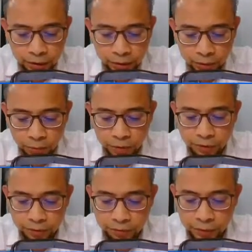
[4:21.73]
the water
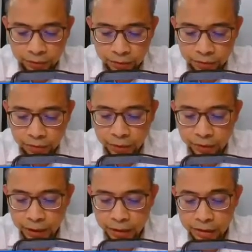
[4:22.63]
surface. So we know
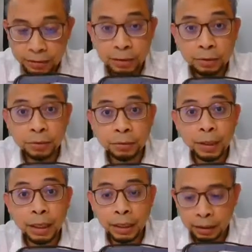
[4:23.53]
that this is equal to
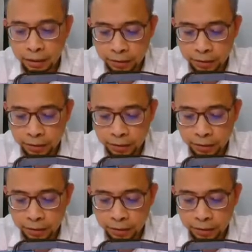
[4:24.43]
8.